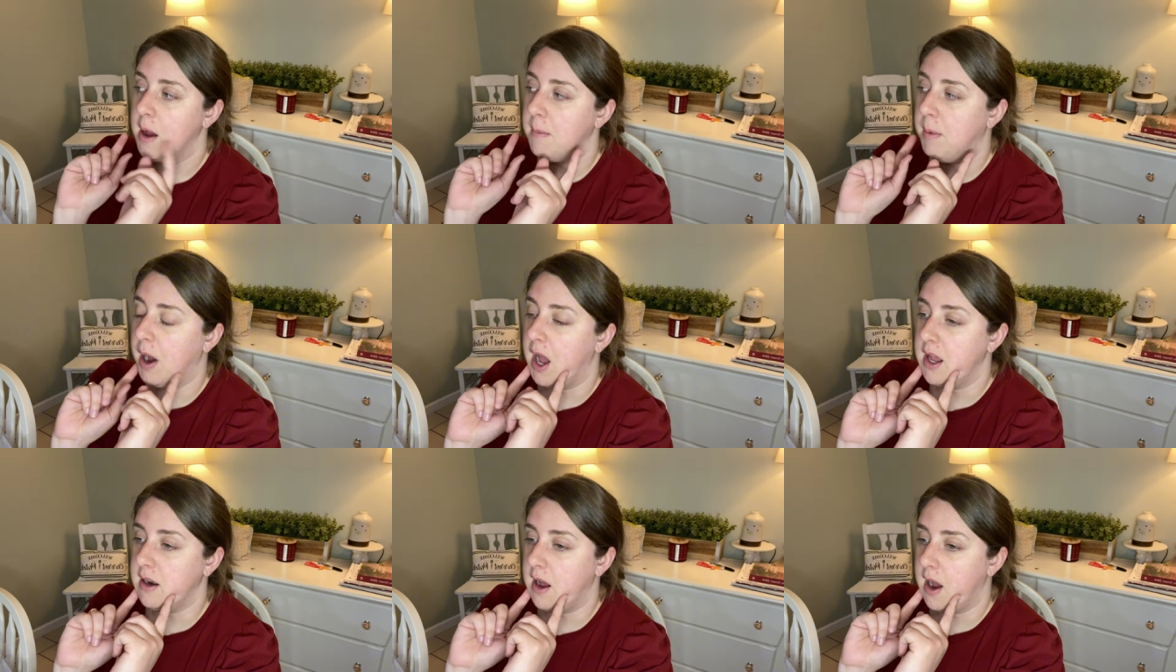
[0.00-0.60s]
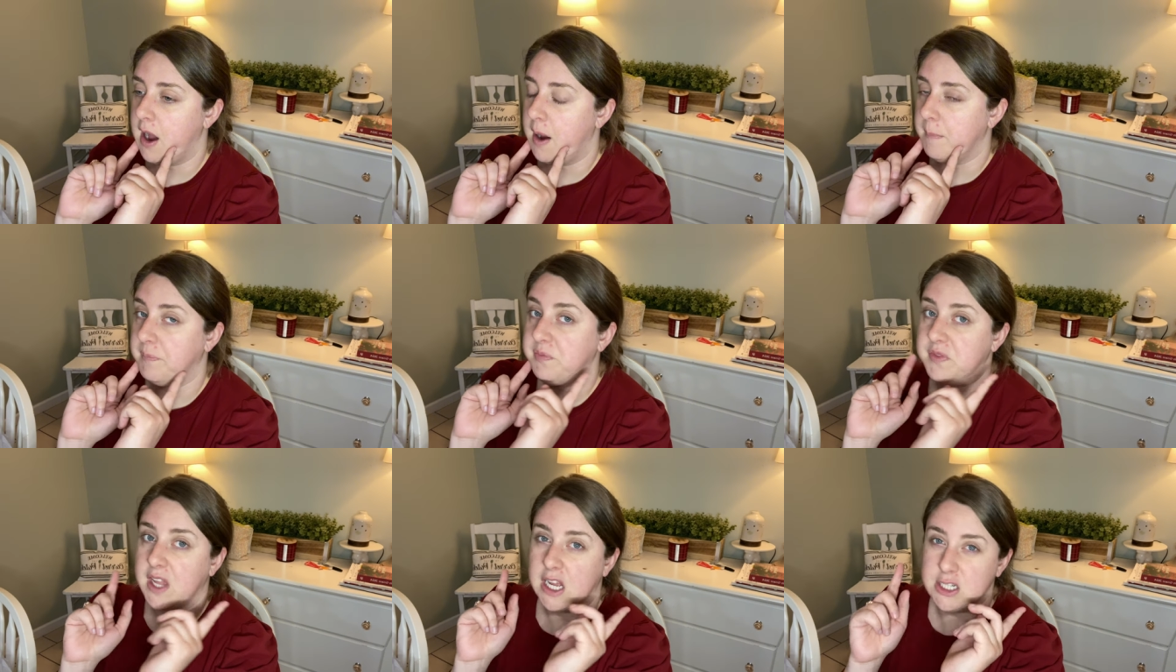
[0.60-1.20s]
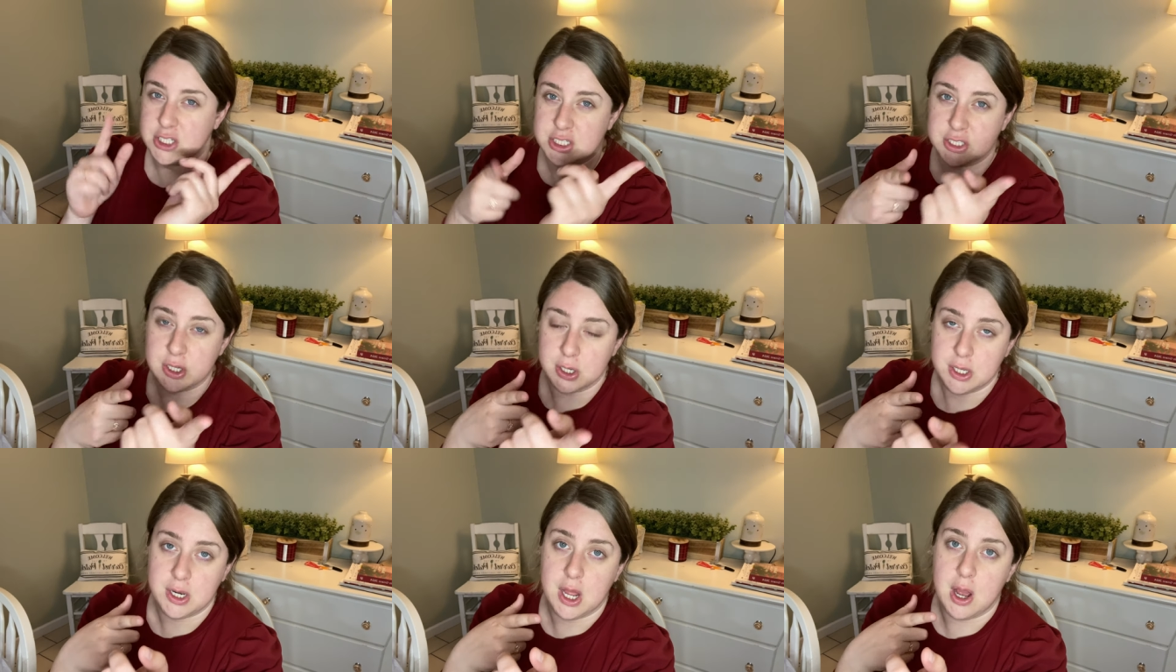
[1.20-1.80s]
But um, just so
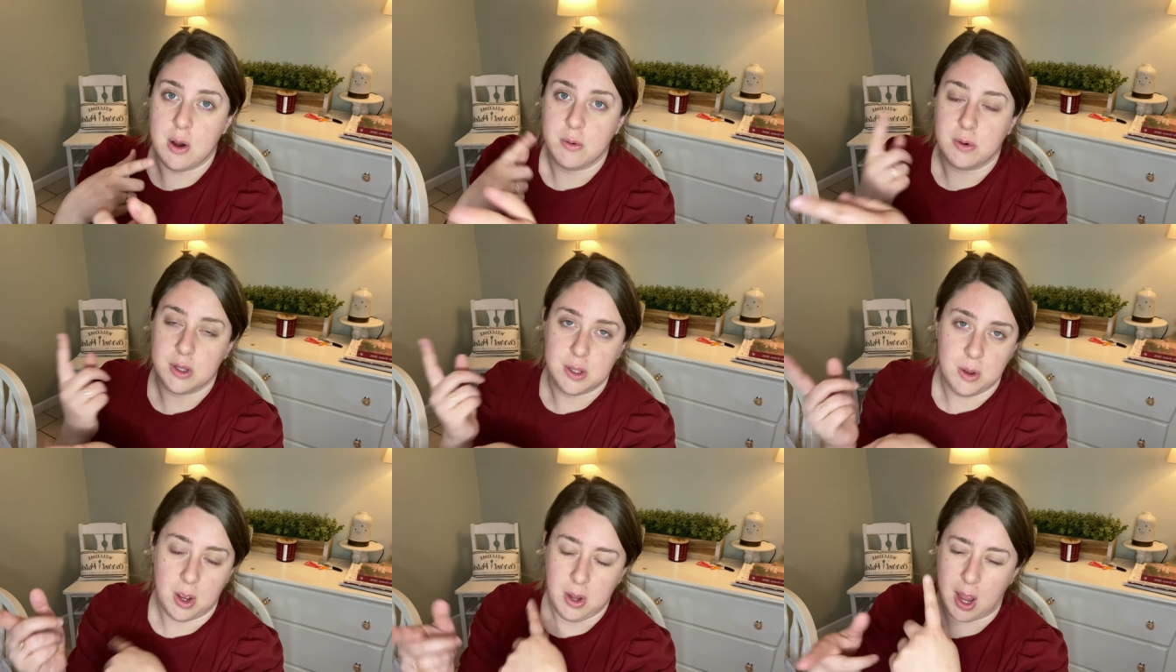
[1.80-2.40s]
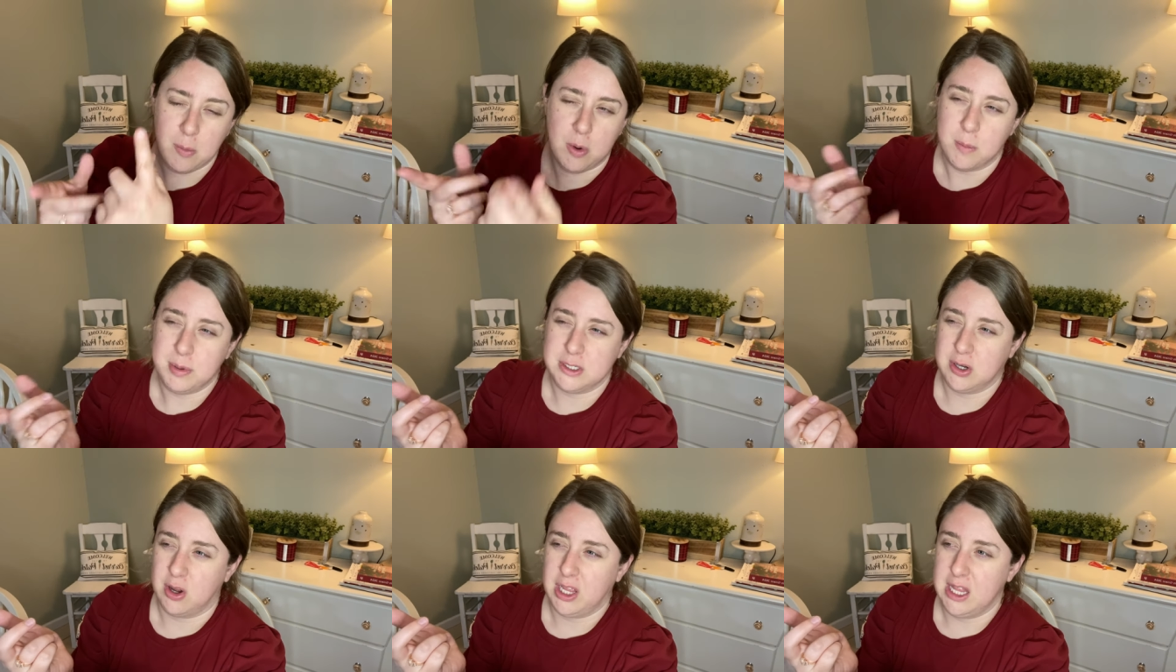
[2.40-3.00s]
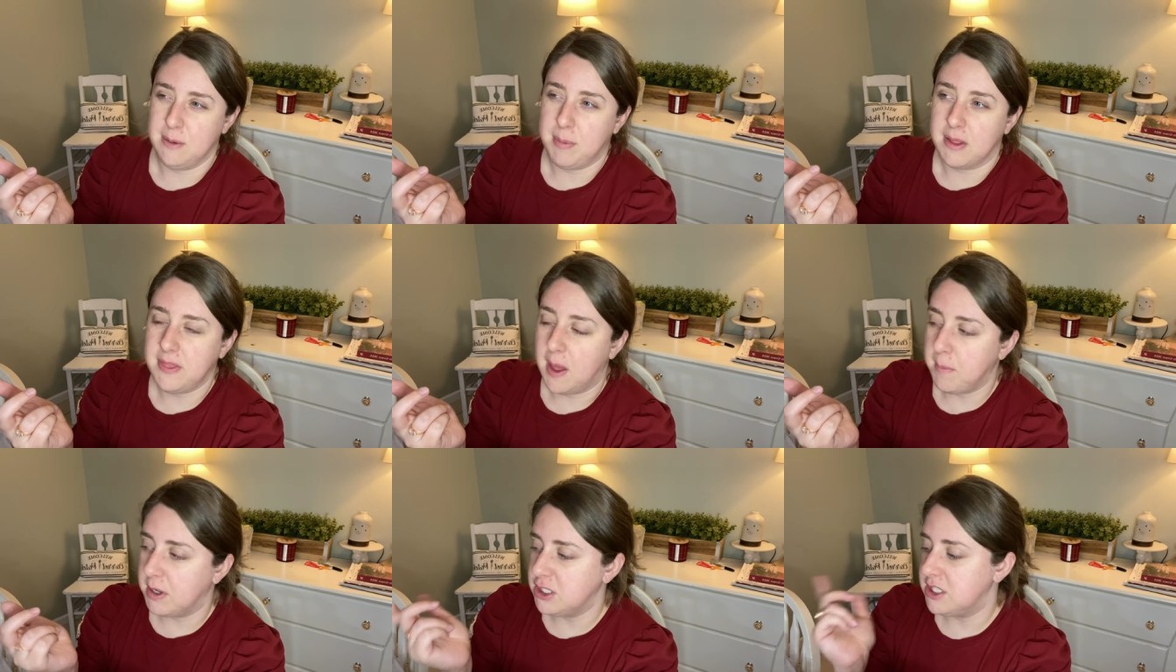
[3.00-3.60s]
you know, you, I won't be talking about
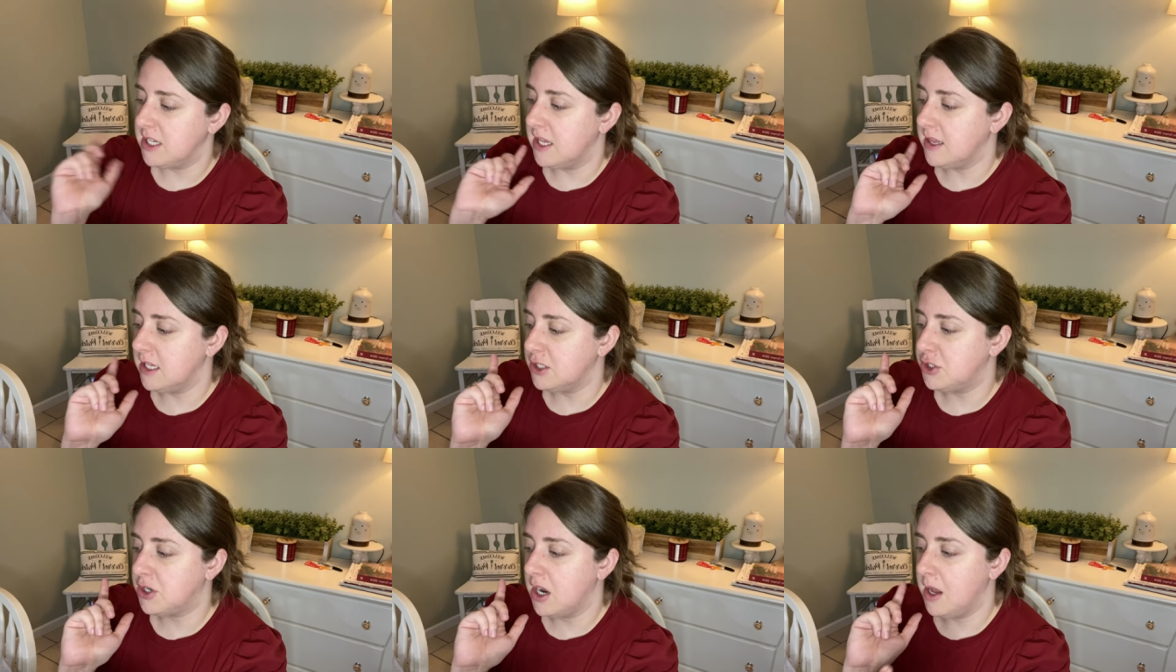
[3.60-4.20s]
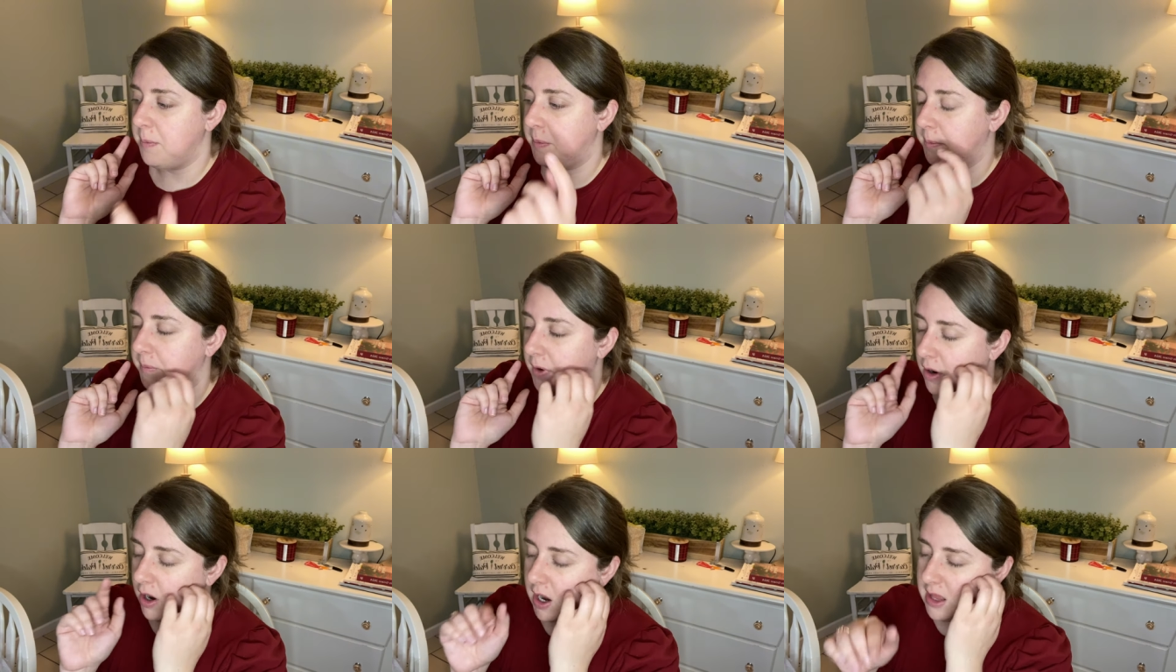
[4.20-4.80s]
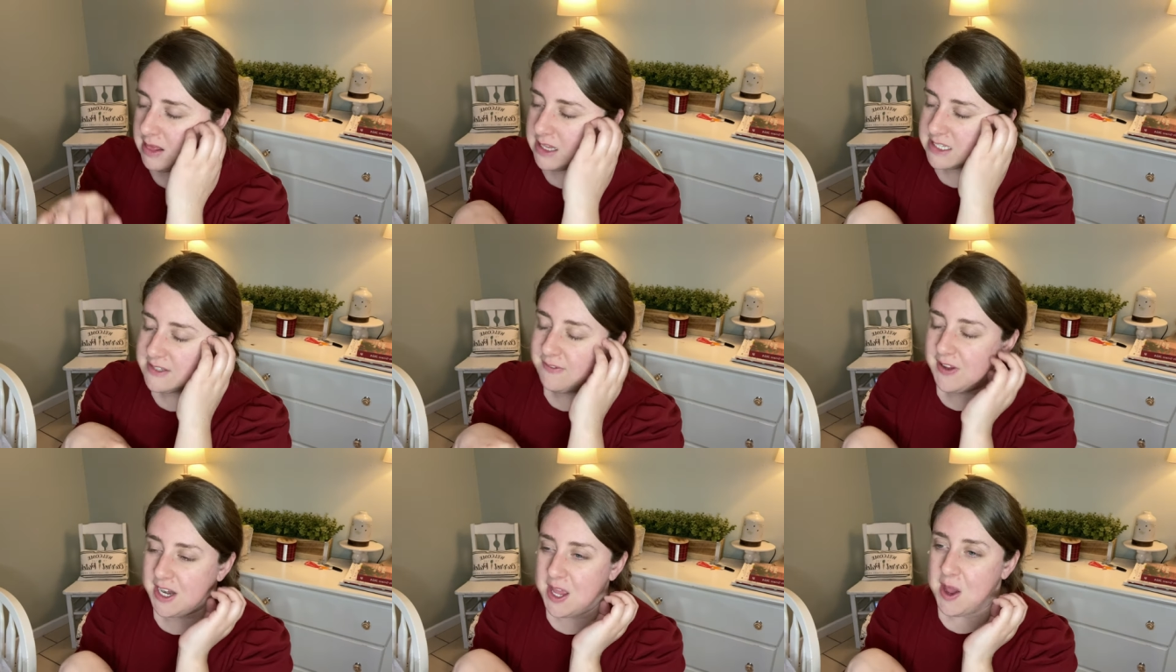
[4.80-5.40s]
that much in this trip or in this
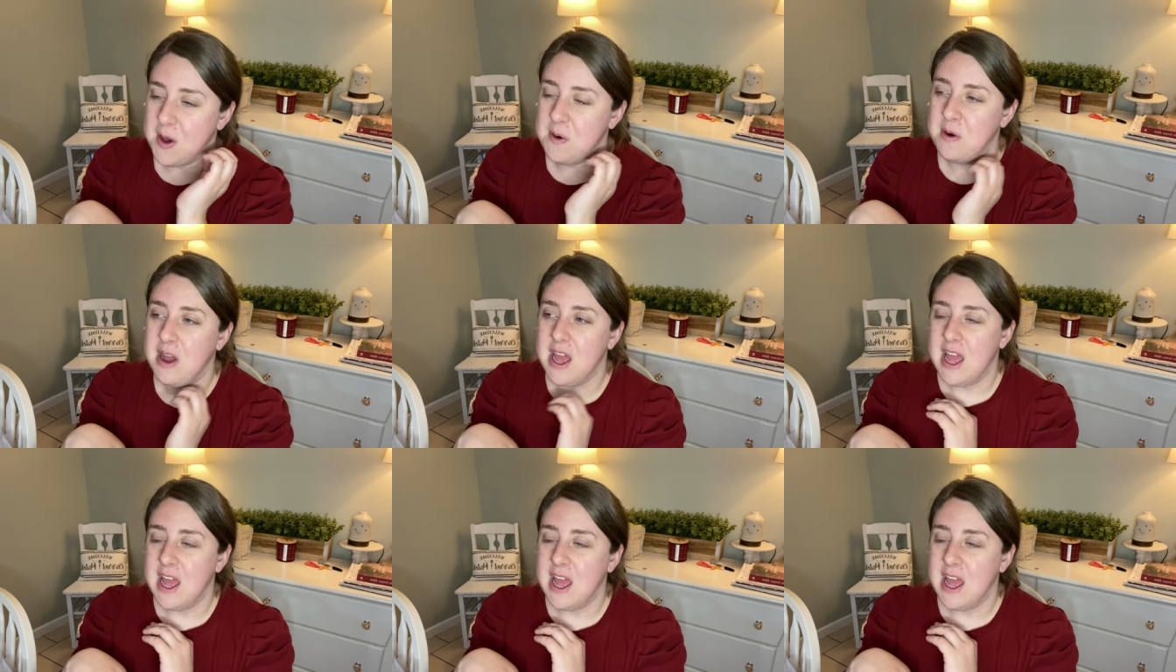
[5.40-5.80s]
video.